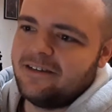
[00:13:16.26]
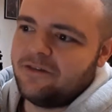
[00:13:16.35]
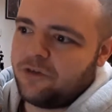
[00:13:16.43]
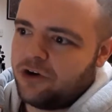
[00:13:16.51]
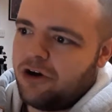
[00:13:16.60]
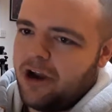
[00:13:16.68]

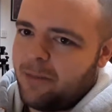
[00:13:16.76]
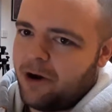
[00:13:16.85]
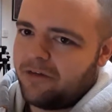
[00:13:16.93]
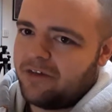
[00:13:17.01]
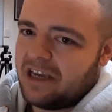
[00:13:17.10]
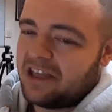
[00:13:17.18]
for your
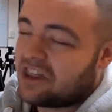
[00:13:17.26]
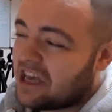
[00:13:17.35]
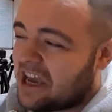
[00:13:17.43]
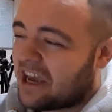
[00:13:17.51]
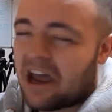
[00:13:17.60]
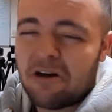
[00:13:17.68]
MRV.
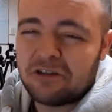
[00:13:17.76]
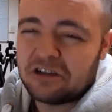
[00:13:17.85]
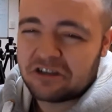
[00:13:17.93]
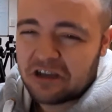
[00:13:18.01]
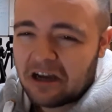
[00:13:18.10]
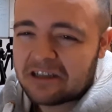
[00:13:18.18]
Think how
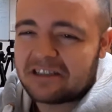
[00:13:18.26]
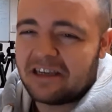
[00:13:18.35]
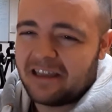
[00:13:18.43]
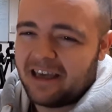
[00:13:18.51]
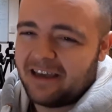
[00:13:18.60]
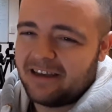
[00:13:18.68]

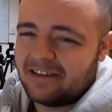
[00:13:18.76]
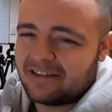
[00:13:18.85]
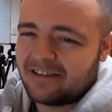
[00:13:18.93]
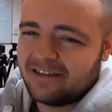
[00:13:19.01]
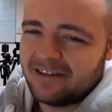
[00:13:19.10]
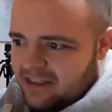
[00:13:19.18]
disgusting that
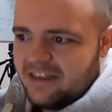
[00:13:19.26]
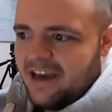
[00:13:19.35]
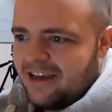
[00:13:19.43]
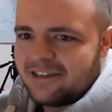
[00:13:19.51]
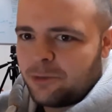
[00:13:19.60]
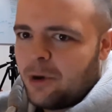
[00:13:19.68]
is.
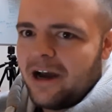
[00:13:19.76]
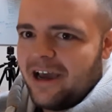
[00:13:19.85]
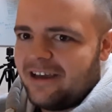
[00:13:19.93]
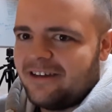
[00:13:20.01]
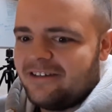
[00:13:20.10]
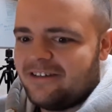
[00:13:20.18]
That's why.
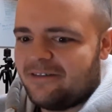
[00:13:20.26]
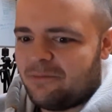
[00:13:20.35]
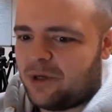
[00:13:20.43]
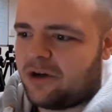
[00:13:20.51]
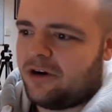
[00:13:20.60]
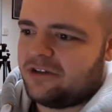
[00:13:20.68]

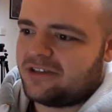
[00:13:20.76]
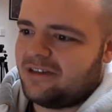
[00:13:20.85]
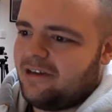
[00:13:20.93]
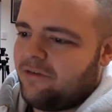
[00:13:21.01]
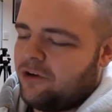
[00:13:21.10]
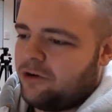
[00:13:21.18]
Because
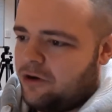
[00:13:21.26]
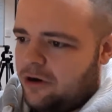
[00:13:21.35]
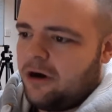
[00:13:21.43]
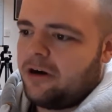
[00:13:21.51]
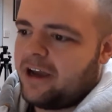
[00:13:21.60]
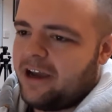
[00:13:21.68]
if you're
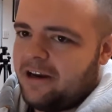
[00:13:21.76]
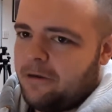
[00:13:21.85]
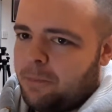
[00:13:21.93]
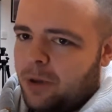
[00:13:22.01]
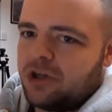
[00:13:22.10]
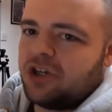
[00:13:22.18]
not kind
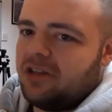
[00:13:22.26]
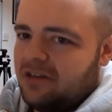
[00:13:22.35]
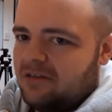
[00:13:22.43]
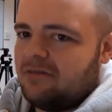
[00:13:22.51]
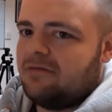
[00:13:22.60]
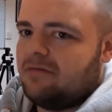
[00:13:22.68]
of
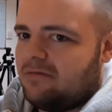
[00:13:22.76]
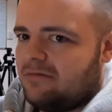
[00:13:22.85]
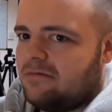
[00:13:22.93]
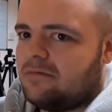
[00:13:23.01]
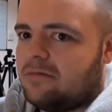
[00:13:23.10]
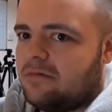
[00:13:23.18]
pushing
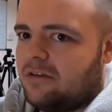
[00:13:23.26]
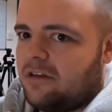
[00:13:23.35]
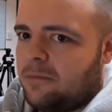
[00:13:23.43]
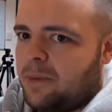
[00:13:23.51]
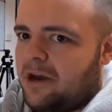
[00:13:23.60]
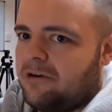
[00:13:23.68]

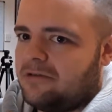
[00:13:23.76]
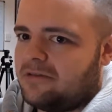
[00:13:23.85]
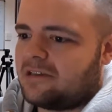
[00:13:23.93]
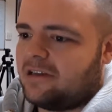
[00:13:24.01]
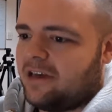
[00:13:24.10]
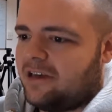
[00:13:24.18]
the
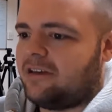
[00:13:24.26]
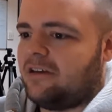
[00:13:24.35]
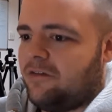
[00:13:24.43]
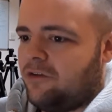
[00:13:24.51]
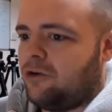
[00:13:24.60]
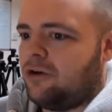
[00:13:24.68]
bounds, like,
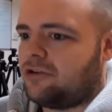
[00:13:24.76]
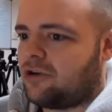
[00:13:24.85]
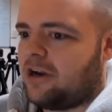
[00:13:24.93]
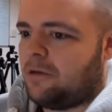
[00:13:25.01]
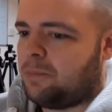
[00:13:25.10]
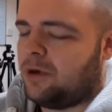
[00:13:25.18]
if you're not
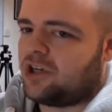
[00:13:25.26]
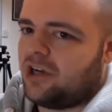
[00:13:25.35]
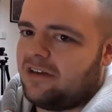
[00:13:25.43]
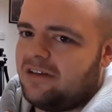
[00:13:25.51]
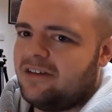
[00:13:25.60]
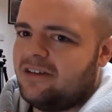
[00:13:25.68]
trying to push
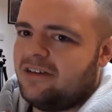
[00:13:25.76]
it,